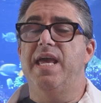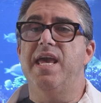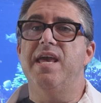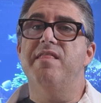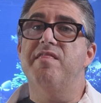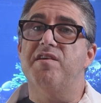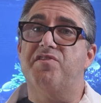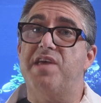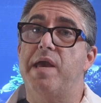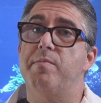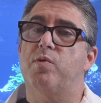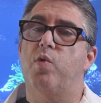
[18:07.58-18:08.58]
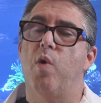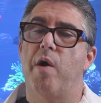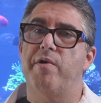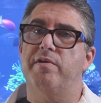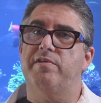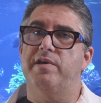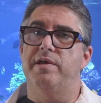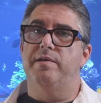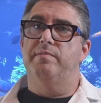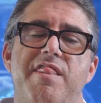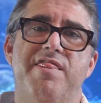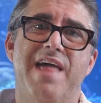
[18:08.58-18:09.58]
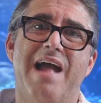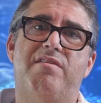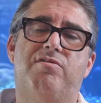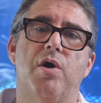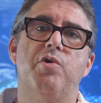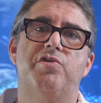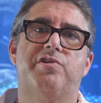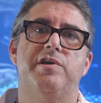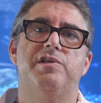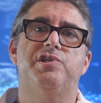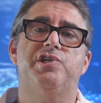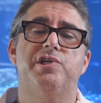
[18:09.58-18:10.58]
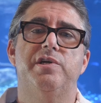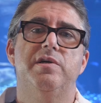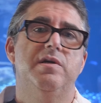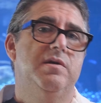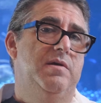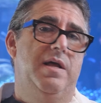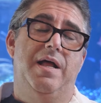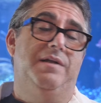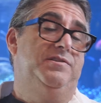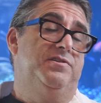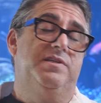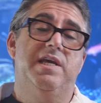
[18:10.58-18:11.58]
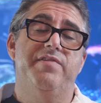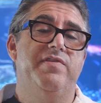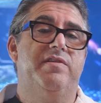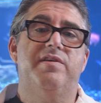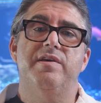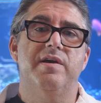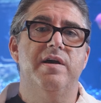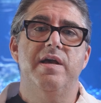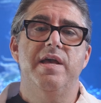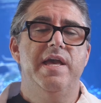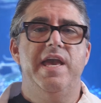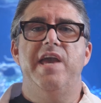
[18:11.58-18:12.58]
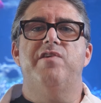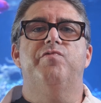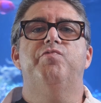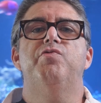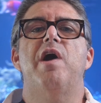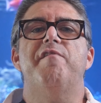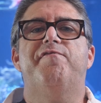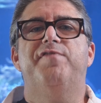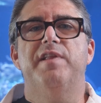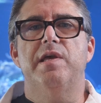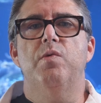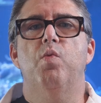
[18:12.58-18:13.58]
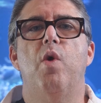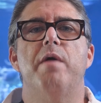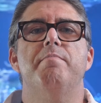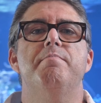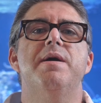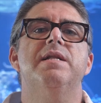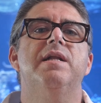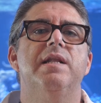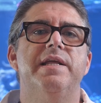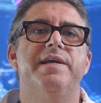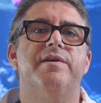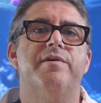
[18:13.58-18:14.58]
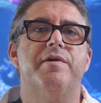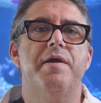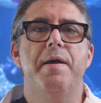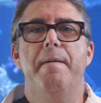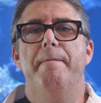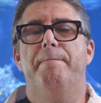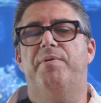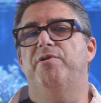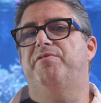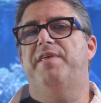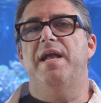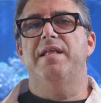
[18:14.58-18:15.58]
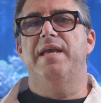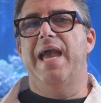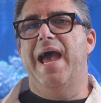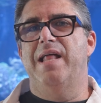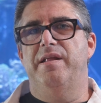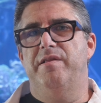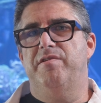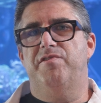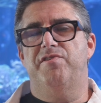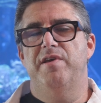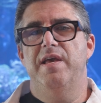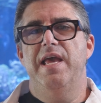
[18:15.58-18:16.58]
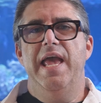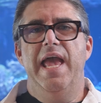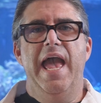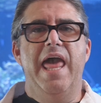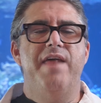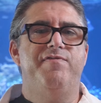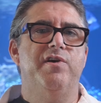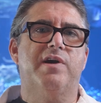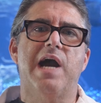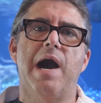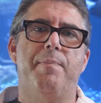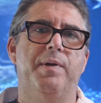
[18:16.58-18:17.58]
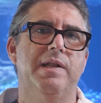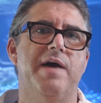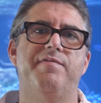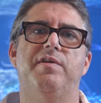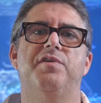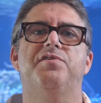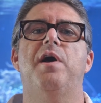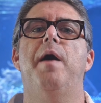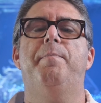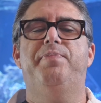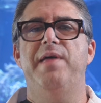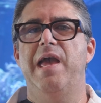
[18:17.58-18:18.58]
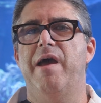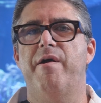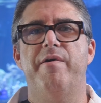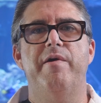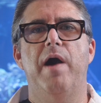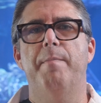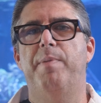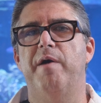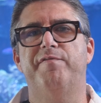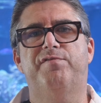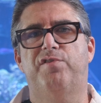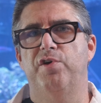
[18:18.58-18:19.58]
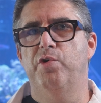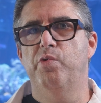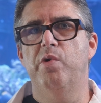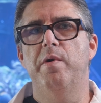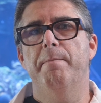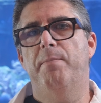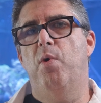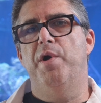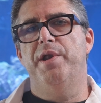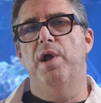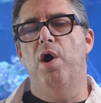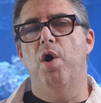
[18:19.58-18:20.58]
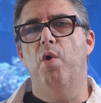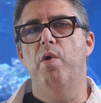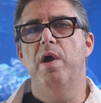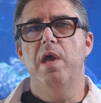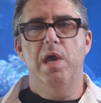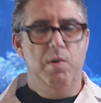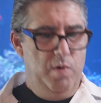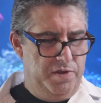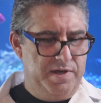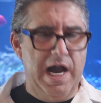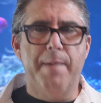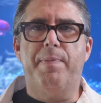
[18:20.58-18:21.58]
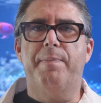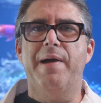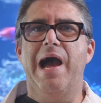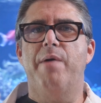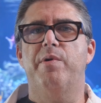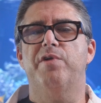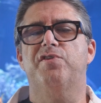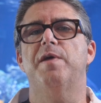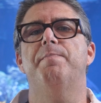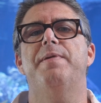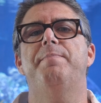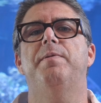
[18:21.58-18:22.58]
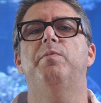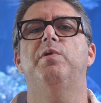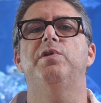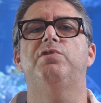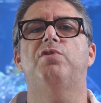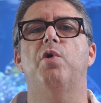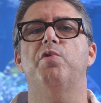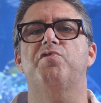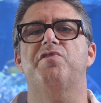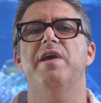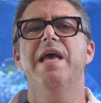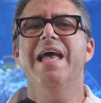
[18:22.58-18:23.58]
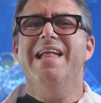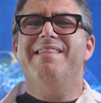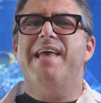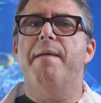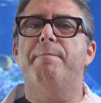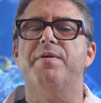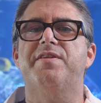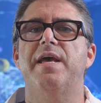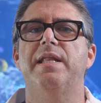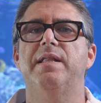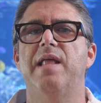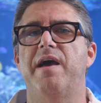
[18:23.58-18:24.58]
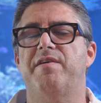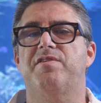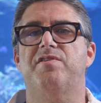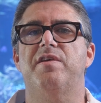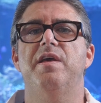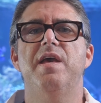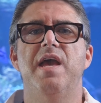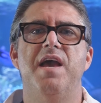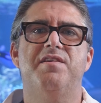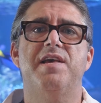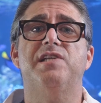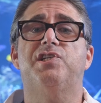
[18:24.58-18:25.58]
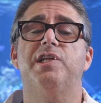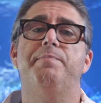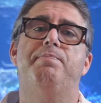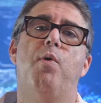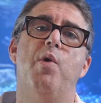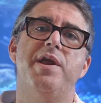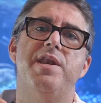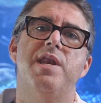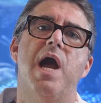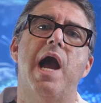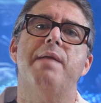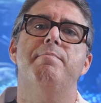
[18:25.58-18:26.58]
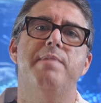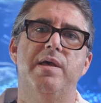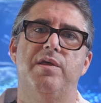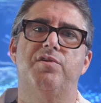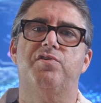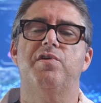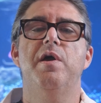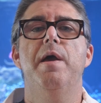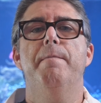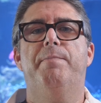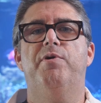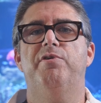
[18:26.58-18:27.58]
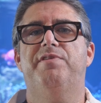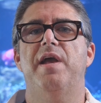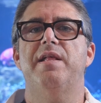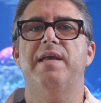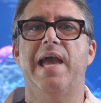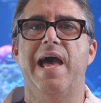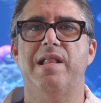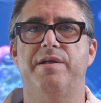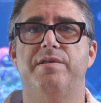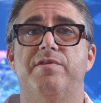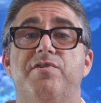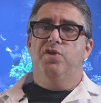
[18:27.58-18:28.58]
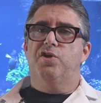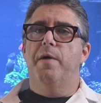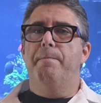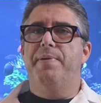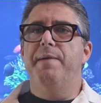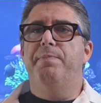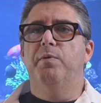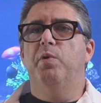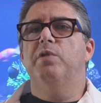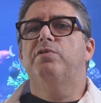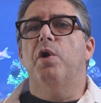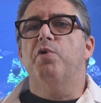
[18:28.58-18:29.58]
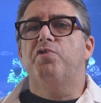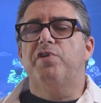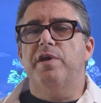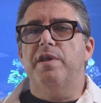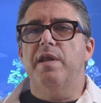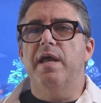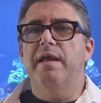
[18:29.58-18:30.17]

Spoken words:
in the same quarantine. That dosage, I'll just give it to you, is roughly 1 milliliter per 10 gallons. And if your copper level is up there above 2.0 with copper power, some people will dose 10% less, essentially 0.9 mils per 10 gallons. Some people will dose it